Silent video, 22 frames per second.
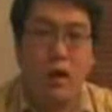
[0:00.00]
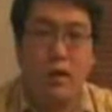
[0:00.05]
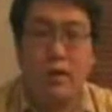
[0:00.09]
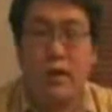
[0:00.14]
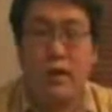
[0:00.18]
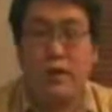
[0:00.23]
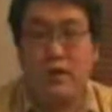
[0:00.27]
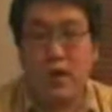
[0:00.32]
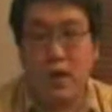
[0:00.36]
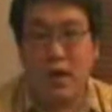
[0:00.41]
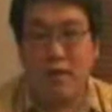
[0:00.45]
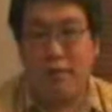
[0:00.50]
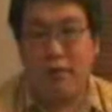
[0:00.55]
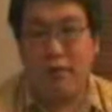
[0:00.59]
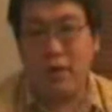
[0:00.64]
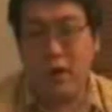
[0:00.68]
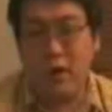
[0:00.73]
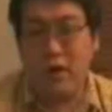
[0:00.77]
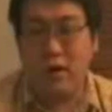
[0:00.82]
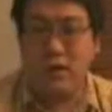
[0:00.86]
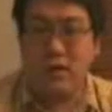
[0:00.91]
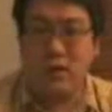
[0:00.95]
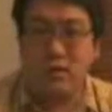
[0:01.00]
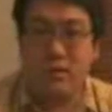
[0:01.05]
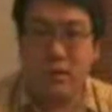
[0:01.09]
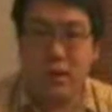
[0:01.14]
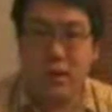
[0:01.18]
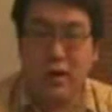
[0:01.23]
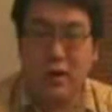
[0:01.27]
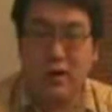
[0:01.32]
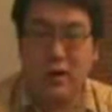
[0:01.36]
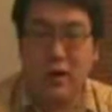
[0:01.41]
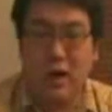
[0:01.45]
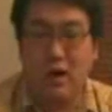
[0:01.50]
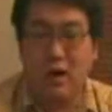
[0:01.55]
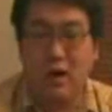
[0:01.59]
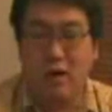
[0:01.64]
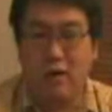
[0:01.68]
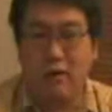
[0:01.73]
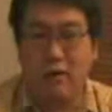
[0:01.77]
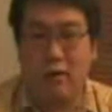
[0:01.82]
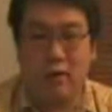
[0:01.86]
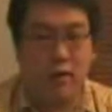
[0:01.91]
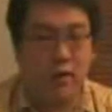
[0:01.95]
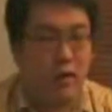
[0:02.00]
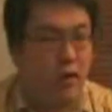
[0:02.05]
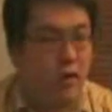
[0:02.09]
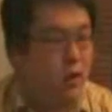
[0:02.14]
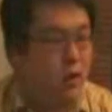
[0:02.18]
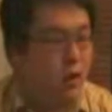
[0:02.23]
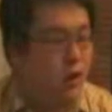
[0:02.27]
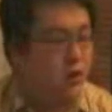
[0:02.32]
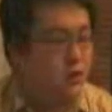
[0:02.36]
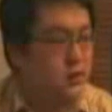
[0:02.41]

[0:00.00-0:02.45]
A desktop VR display, however,